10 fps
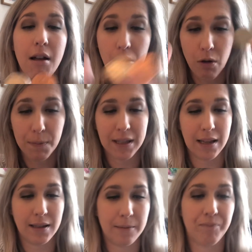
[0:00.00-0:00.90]

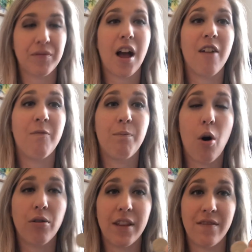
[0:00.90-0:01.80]
oopsies, of
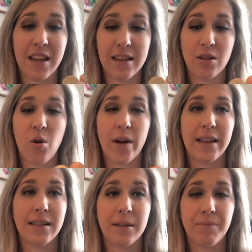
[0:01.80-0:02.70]
both of these
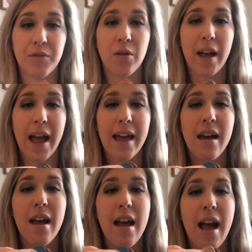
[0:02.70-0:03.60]
coins, okay?
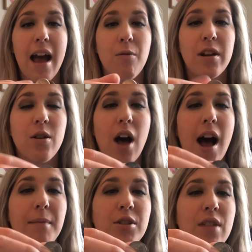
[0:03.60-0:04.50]
And when you,
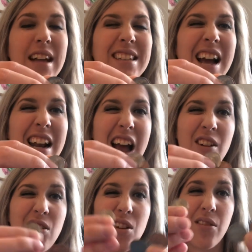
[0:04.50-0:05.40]
so that's kind of how
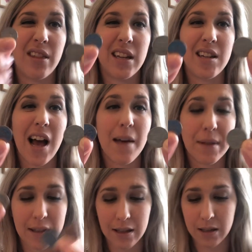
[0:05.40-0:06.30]
you know that the dime
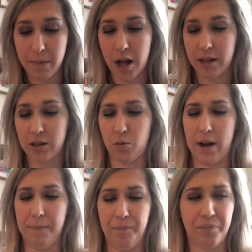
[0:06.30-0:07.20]
is the smallest
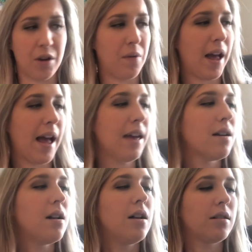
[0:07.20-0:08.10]
one, okay?
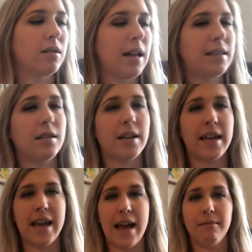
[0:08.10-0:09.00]
So let's look
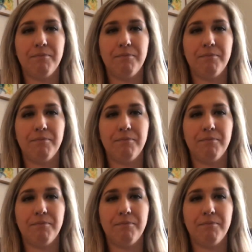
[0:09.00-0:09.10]
again